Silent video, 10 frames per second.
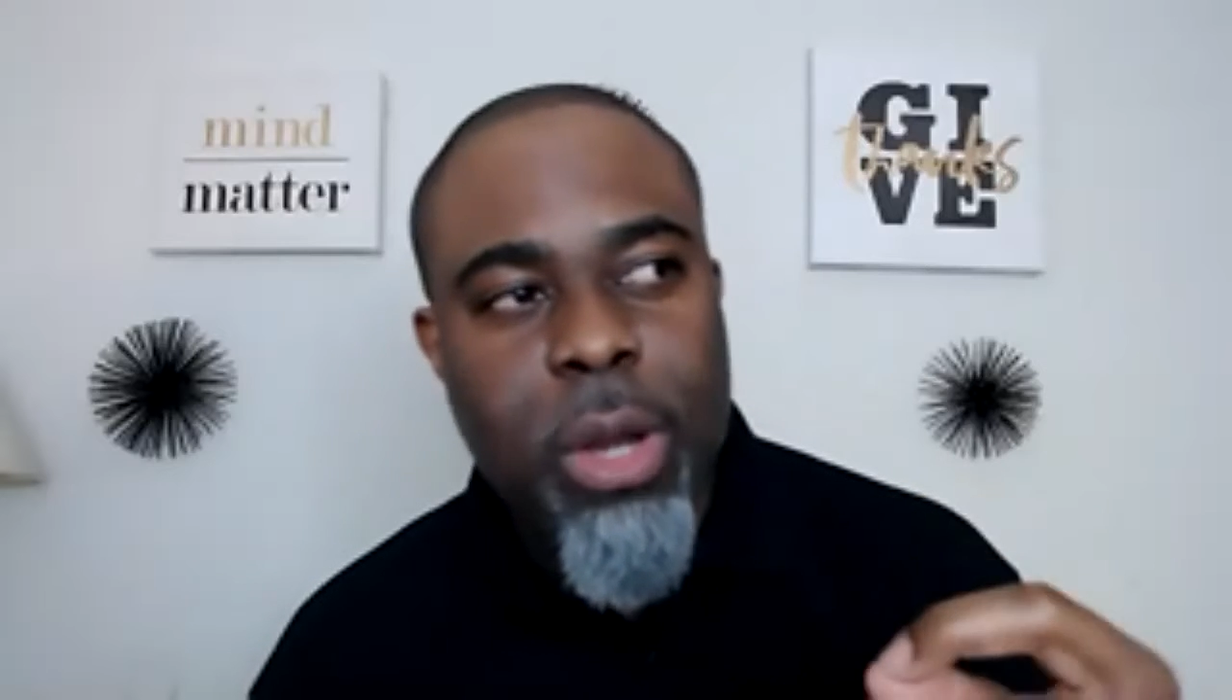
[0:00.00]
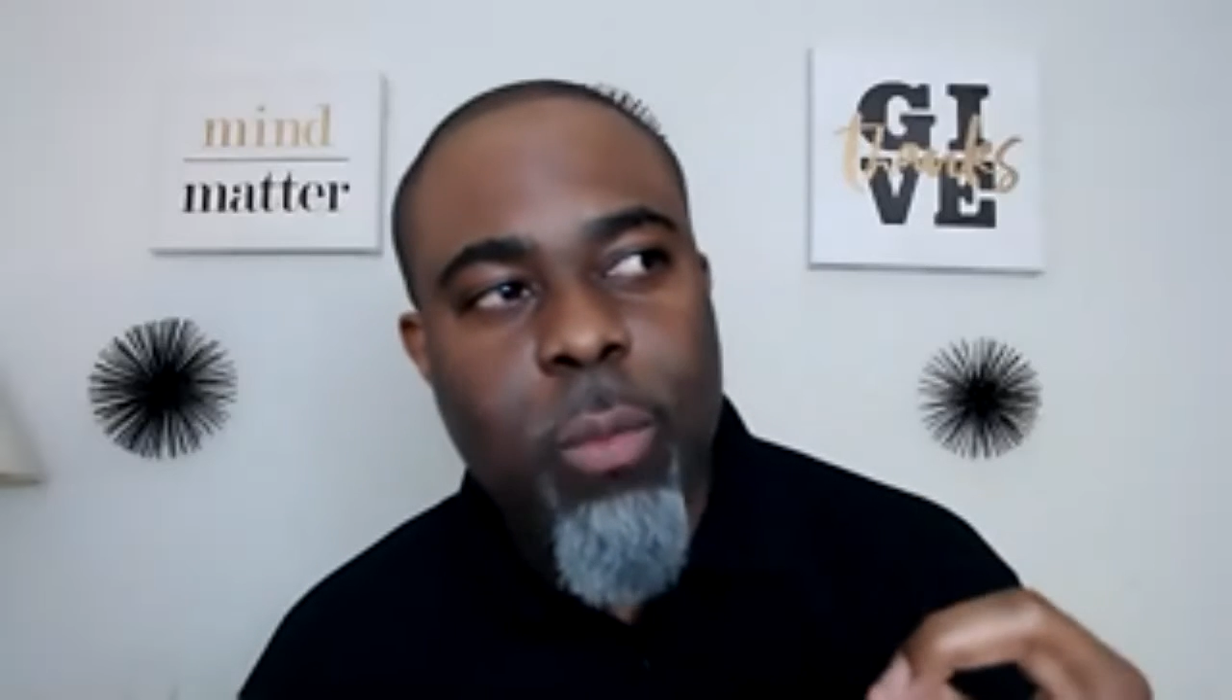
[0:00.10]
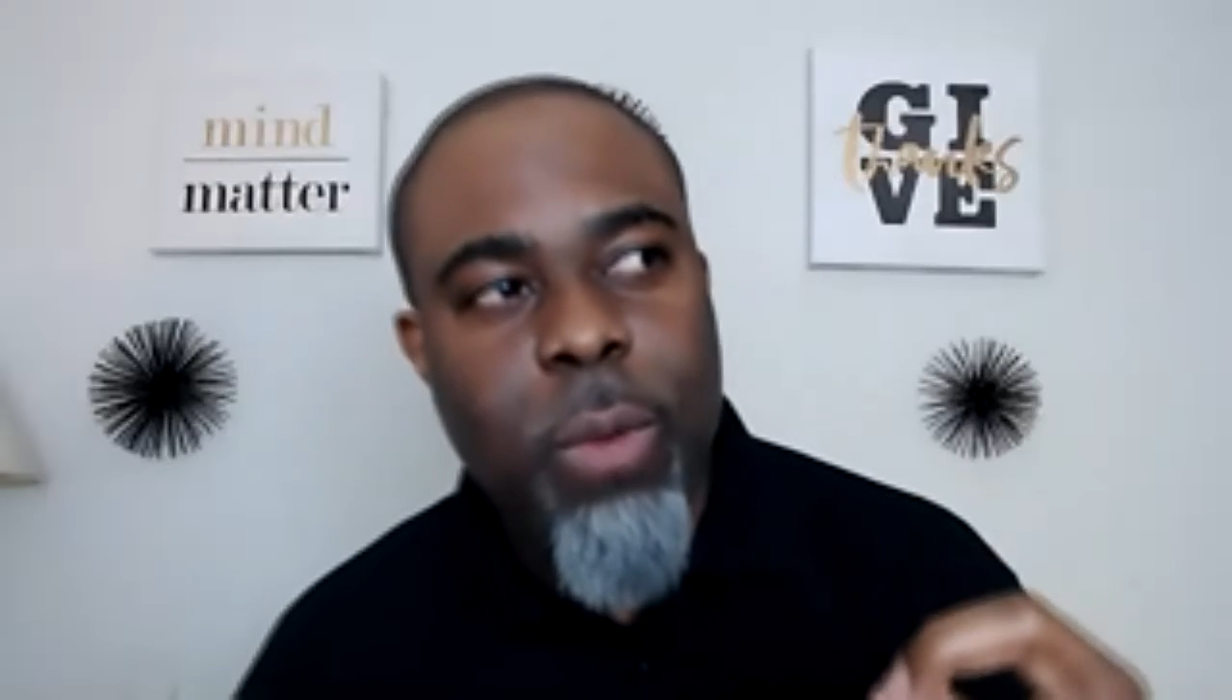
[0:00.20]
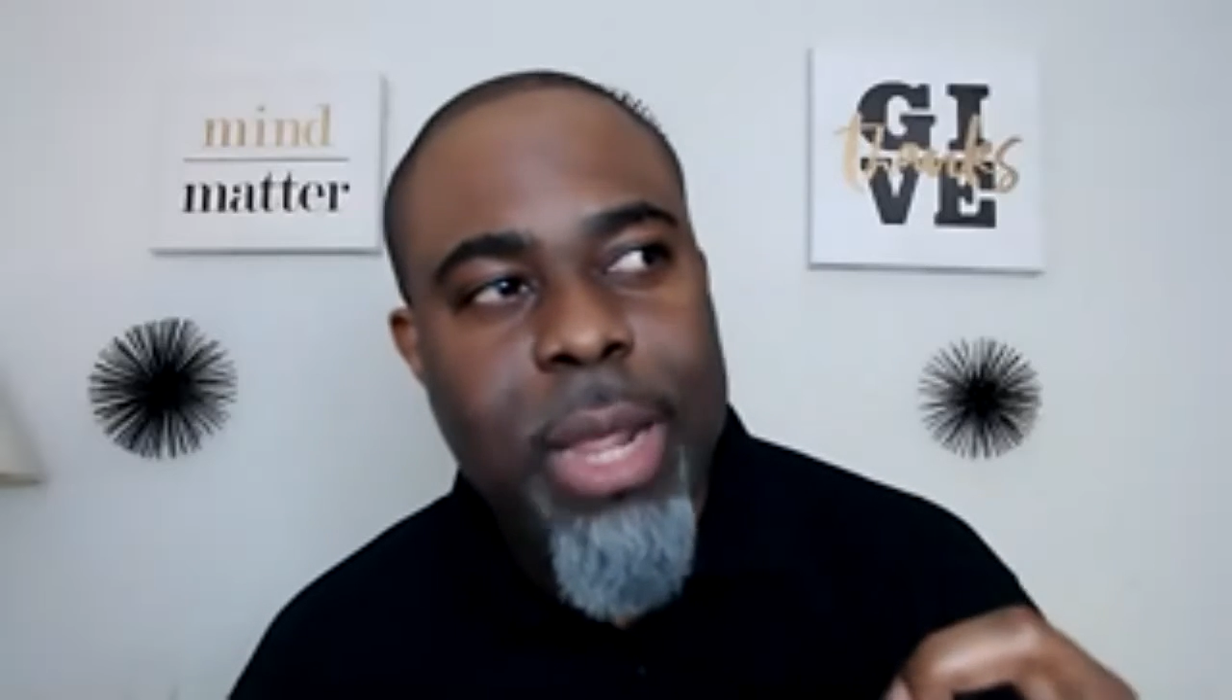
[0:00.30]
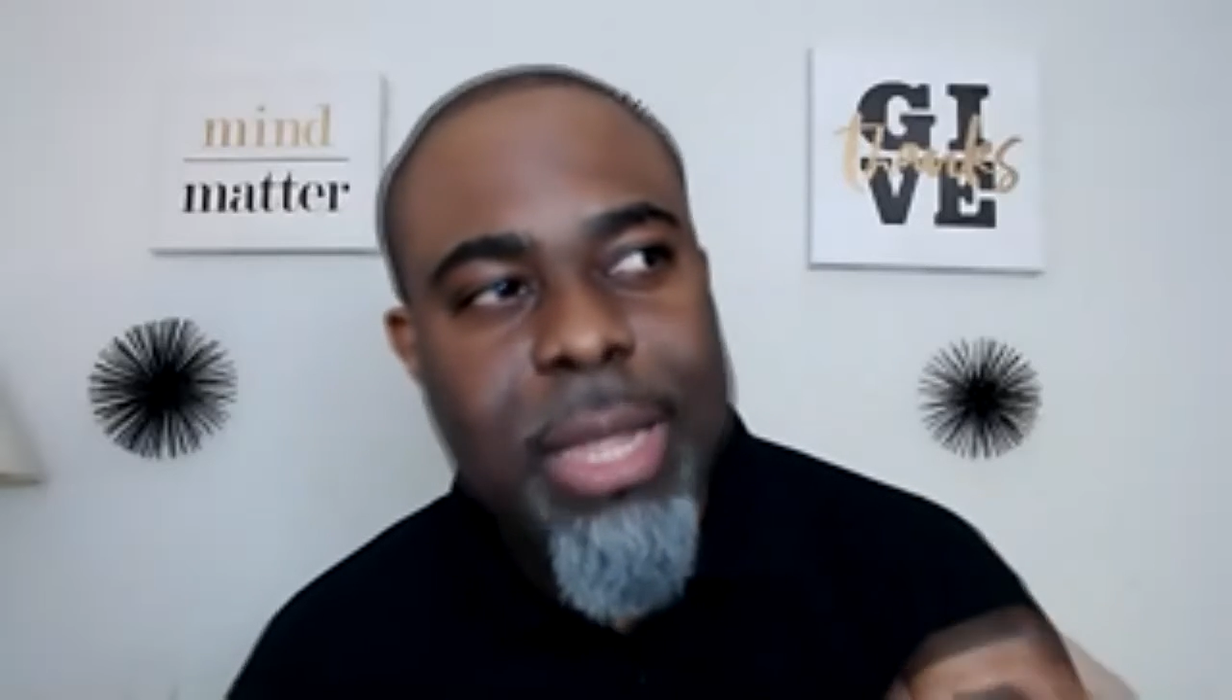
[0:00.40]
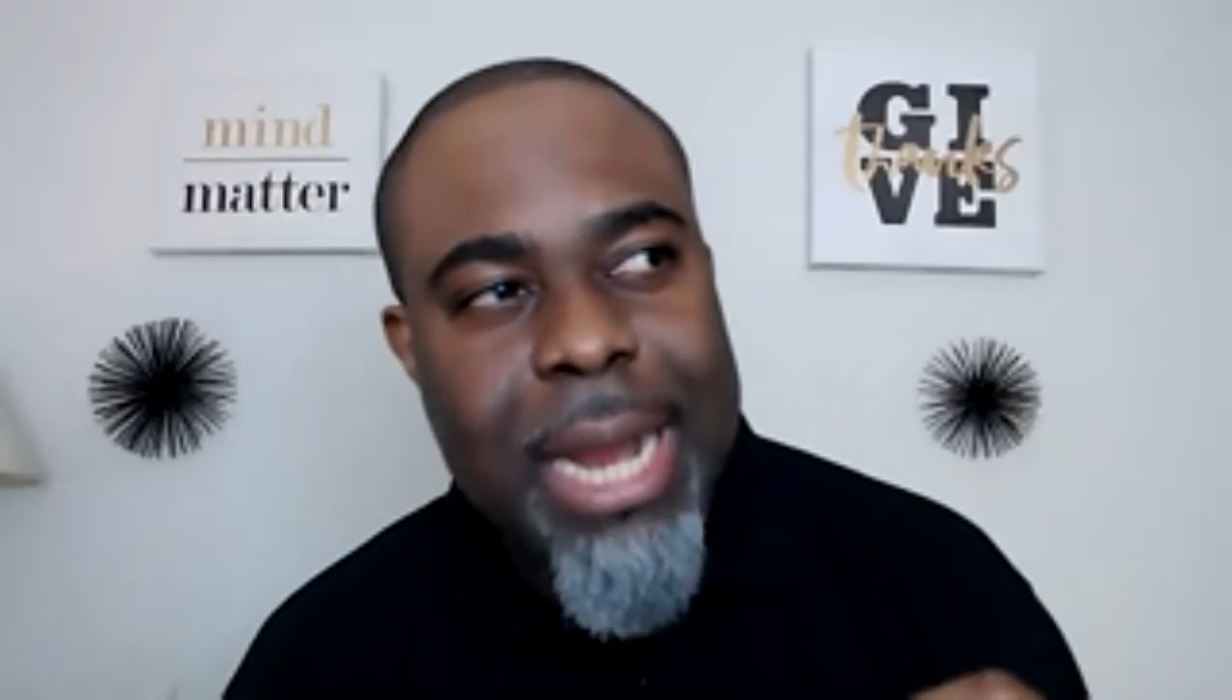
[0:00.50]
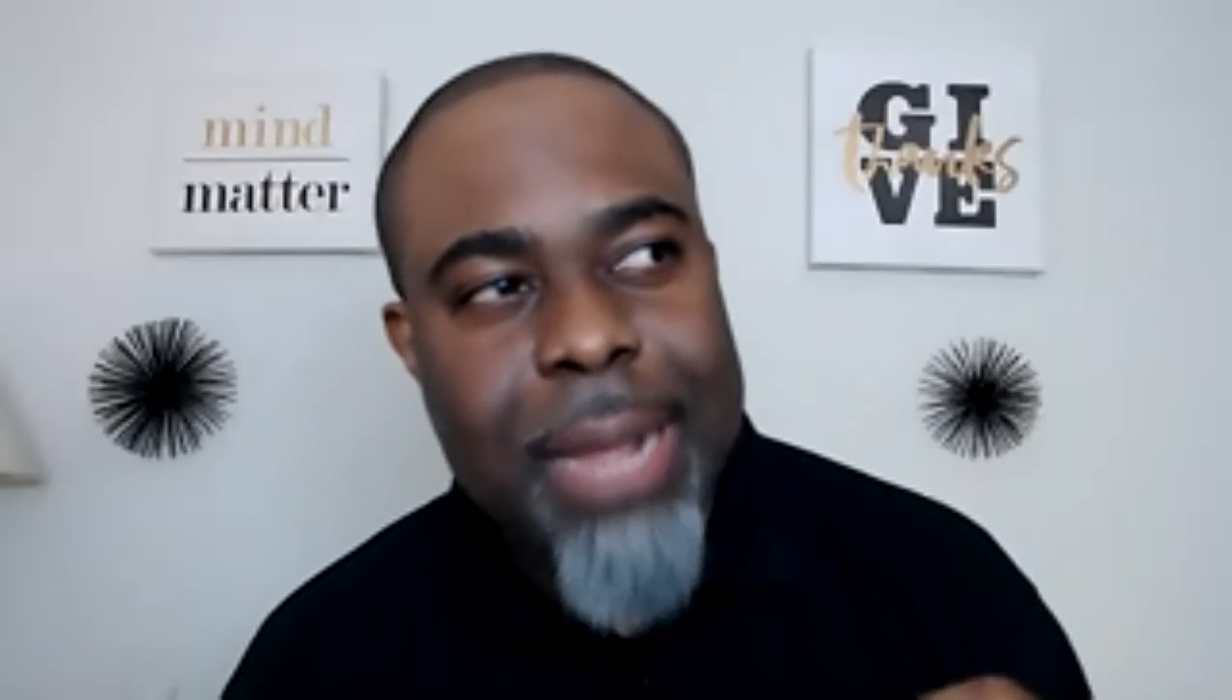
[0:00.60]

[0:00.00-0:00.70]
of the ways that